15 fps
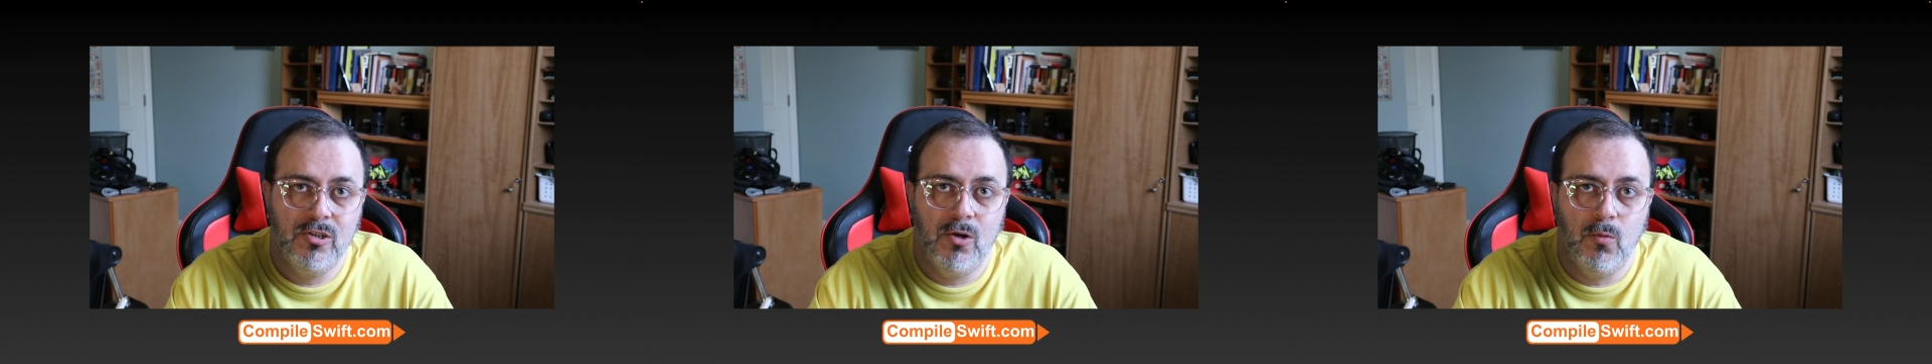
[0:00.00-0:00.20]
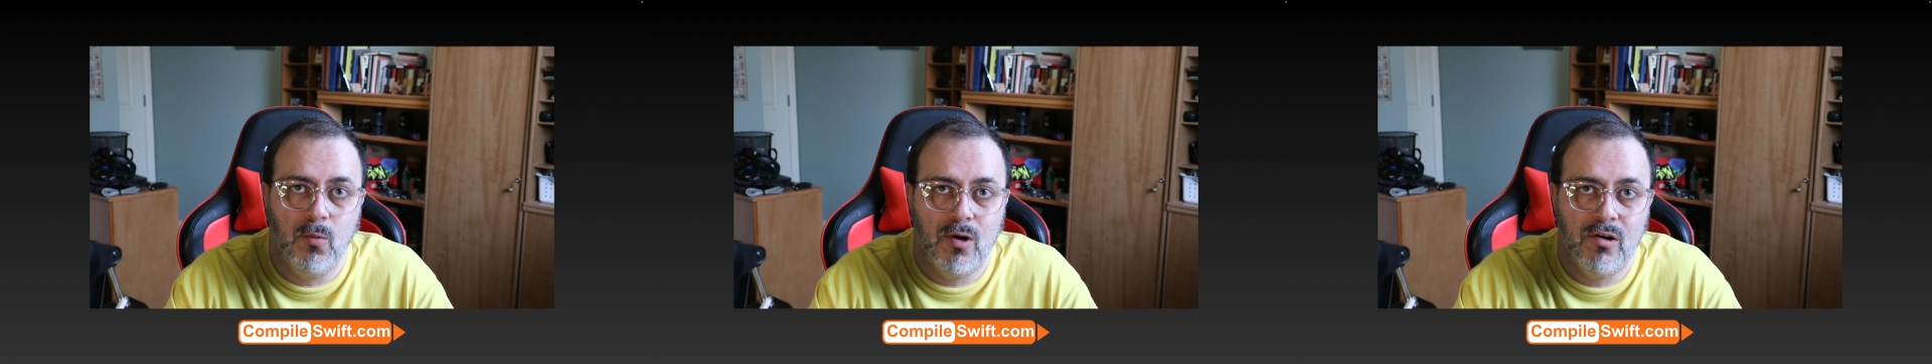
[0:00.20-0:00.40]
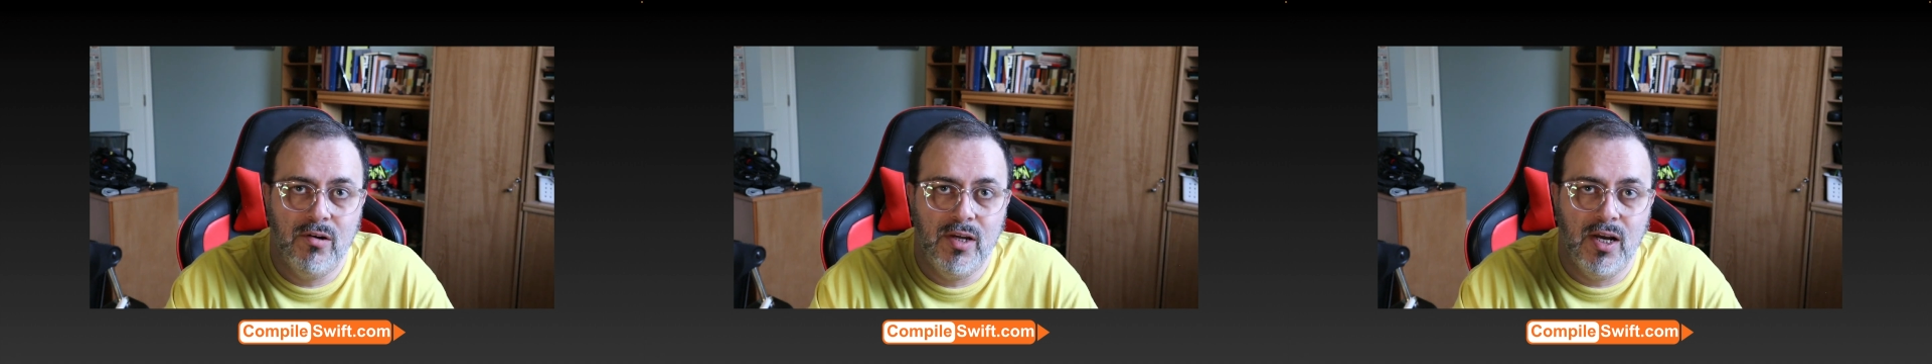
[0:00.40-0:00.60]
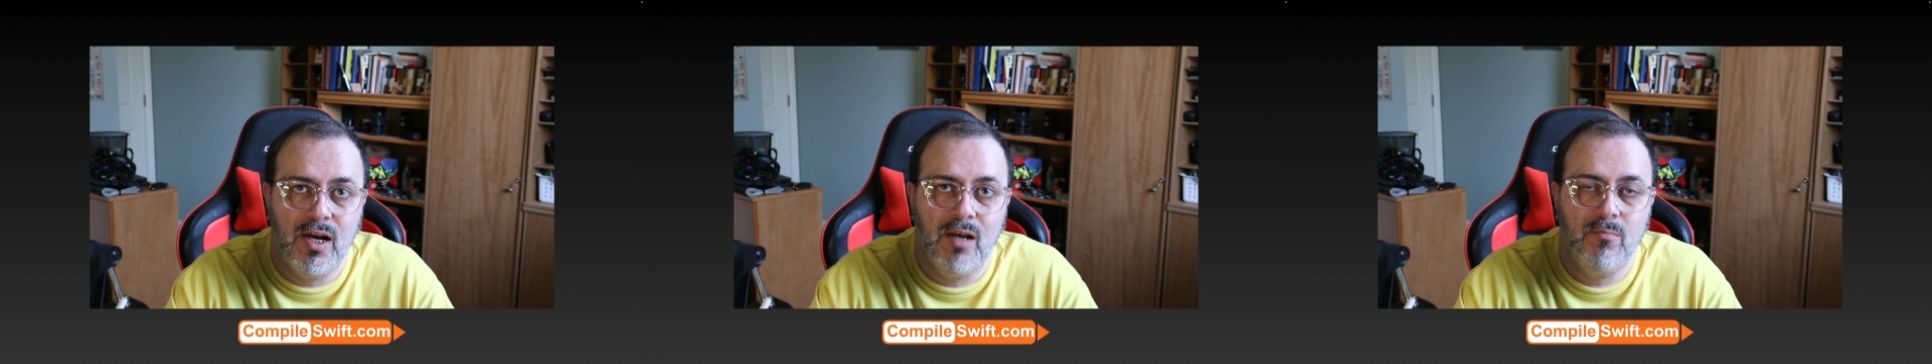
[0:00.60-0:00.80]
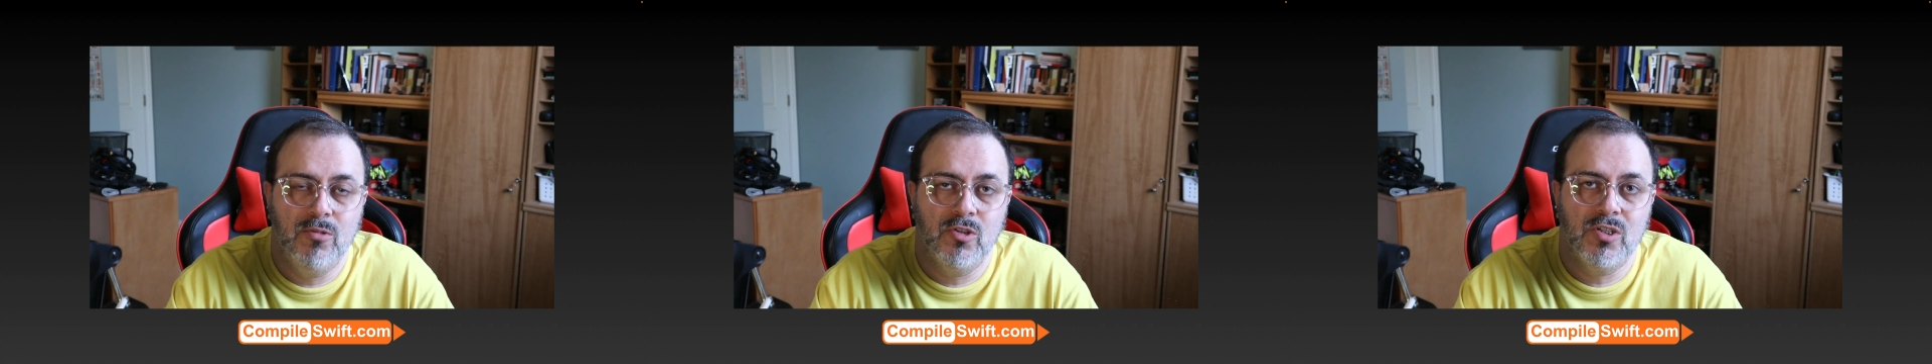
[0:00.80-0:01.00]
don't worry,
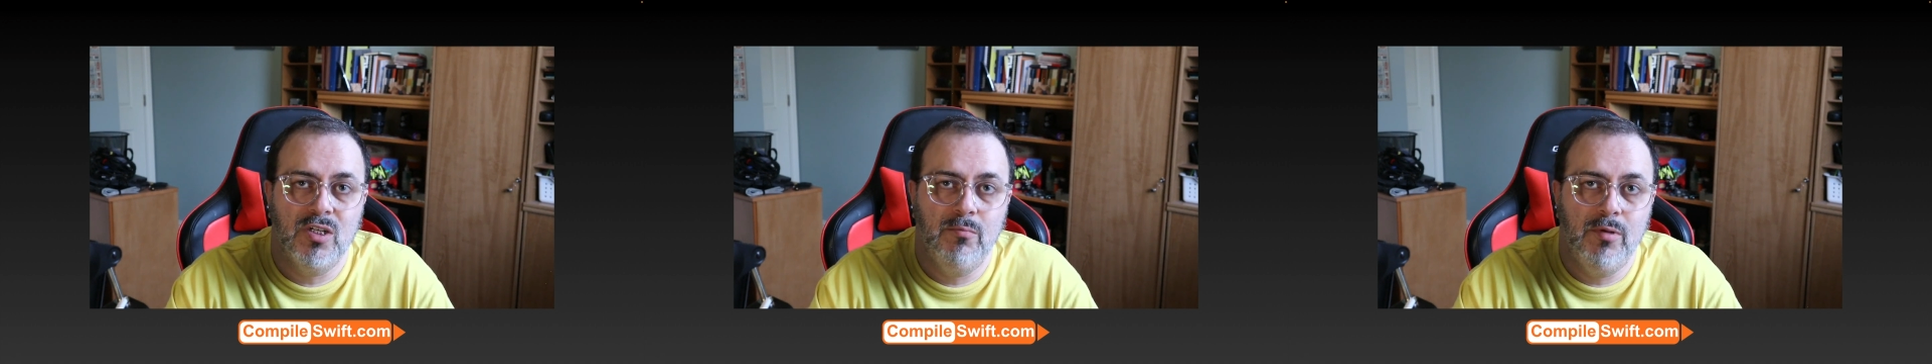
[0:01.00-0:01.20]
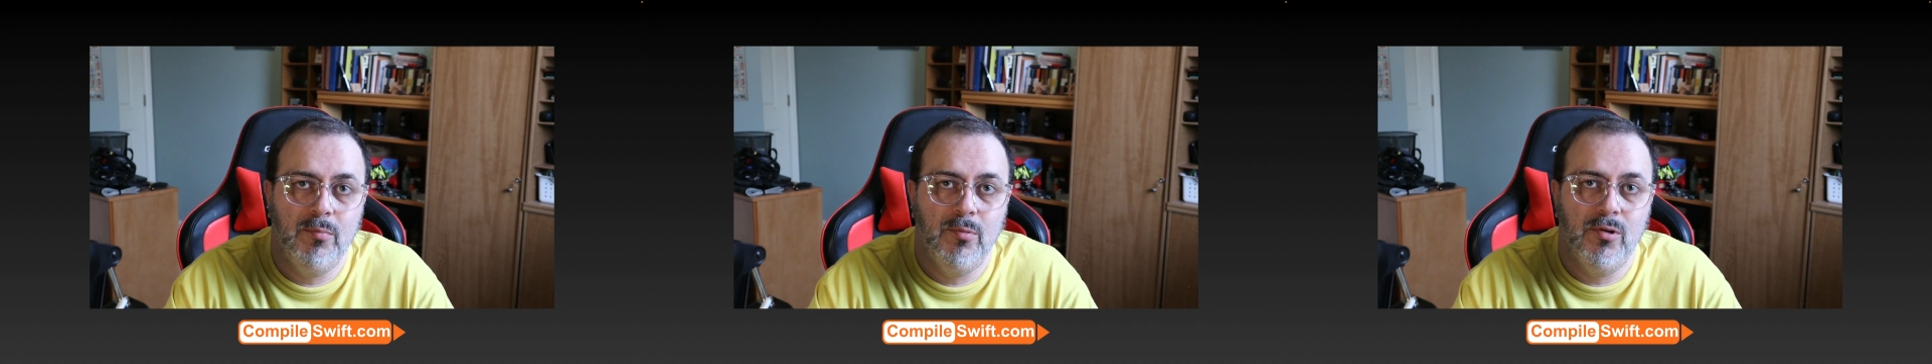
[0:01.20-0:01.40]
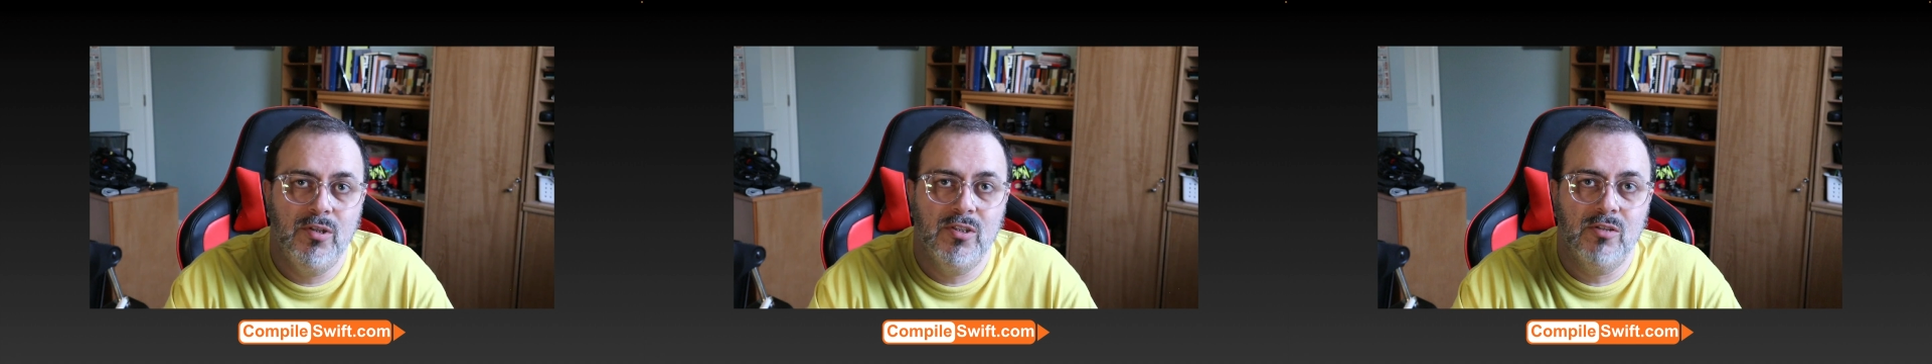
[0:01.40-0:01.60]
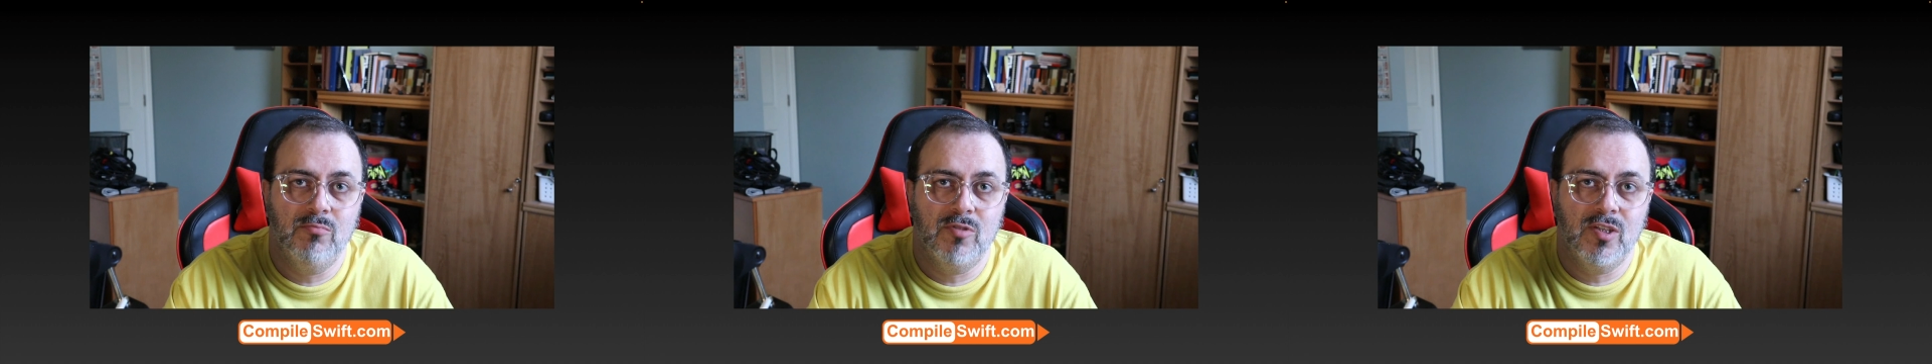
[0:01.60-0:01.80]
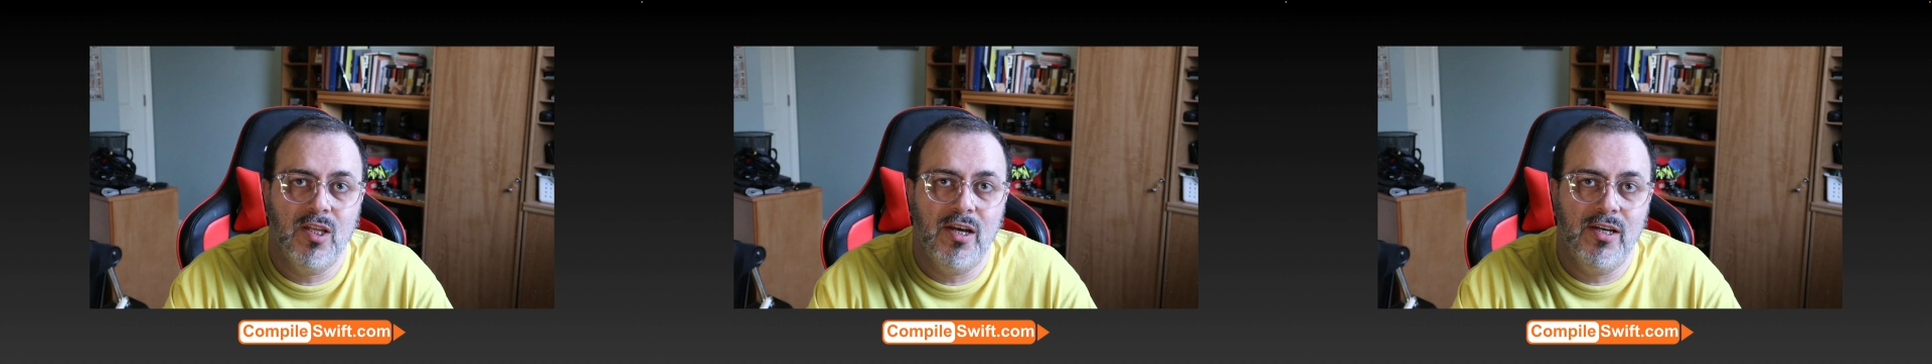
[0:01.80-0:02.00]
I'm just going to be putting some
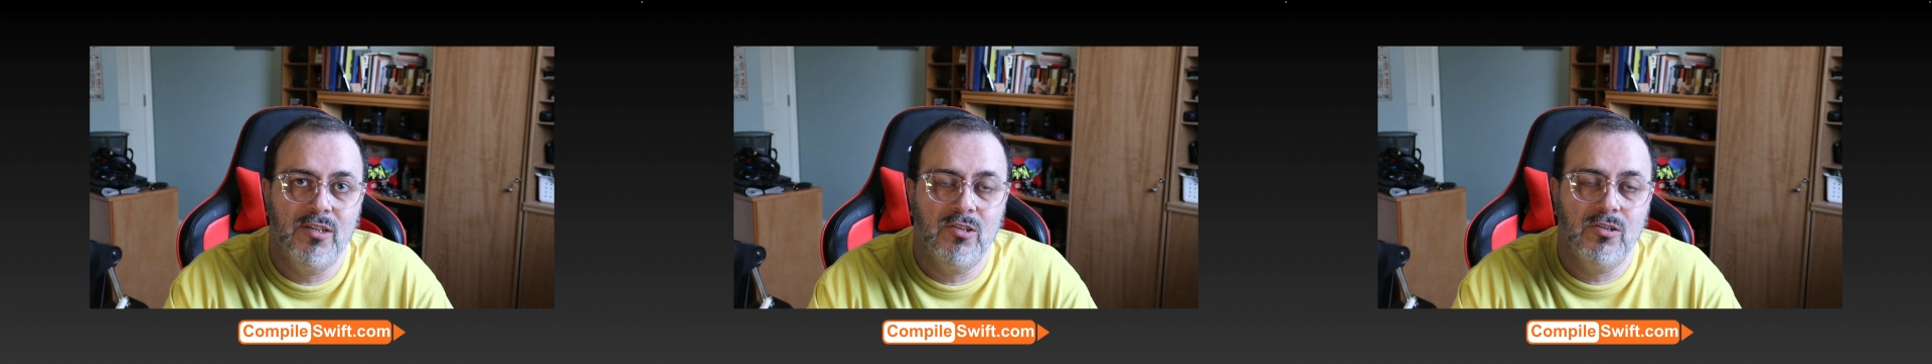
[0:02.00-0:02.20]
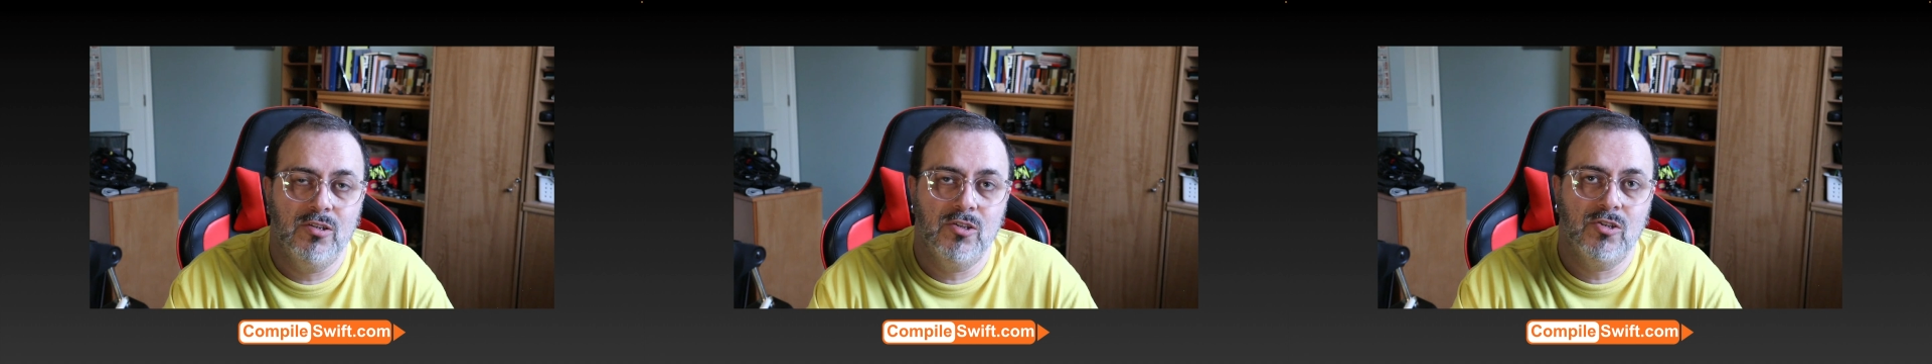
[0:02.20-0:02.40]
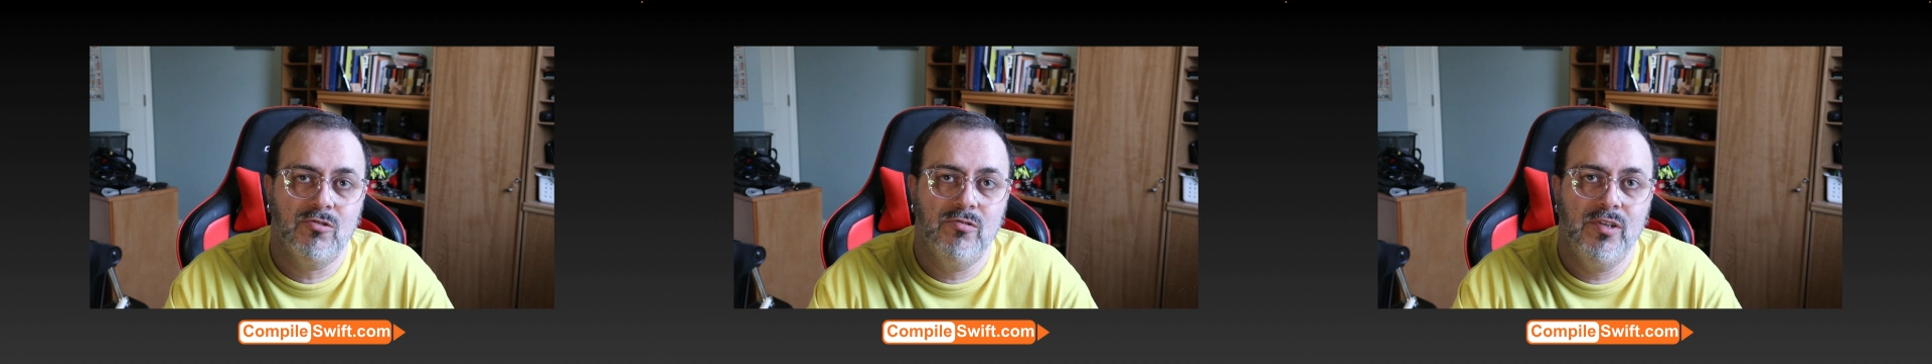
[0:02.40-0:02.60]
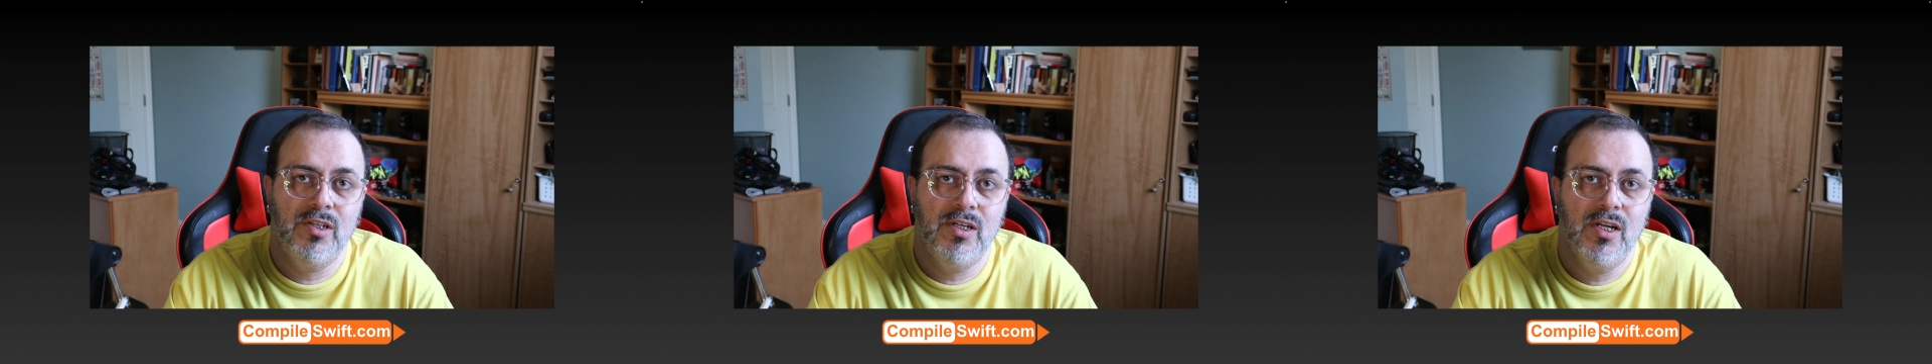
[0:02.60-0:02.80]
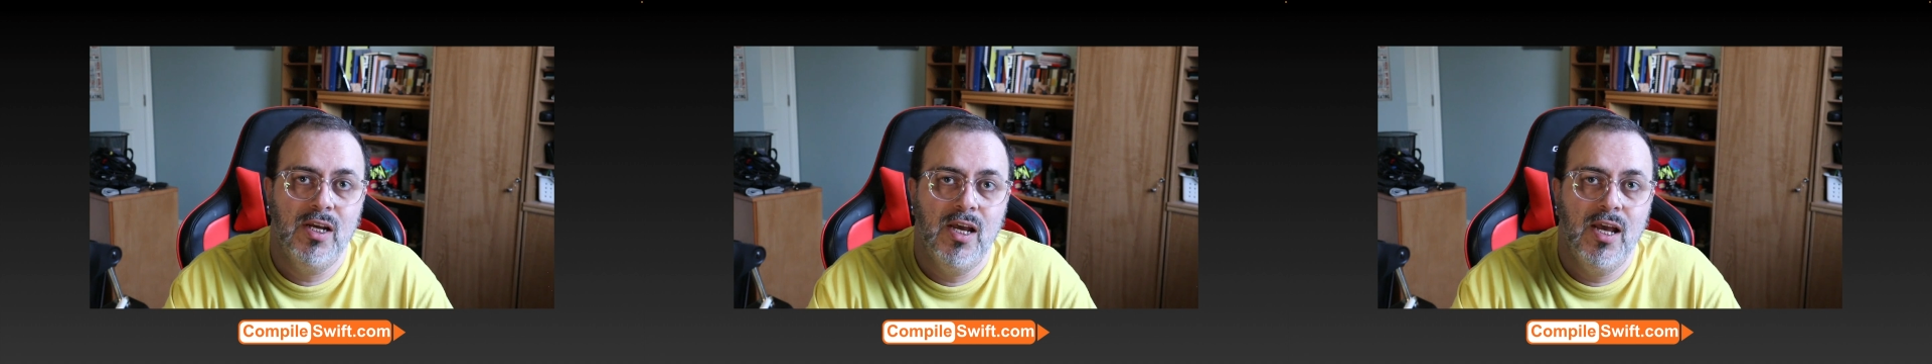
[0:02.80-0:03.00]
slides on the screen,